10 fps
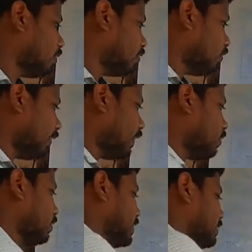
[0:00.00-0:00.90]
So
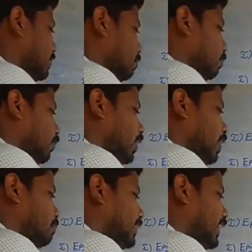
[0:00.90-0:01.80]
here simple
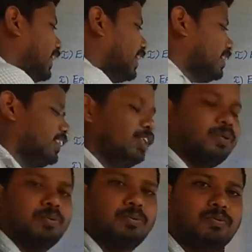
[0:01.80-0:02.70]
epithelial tissue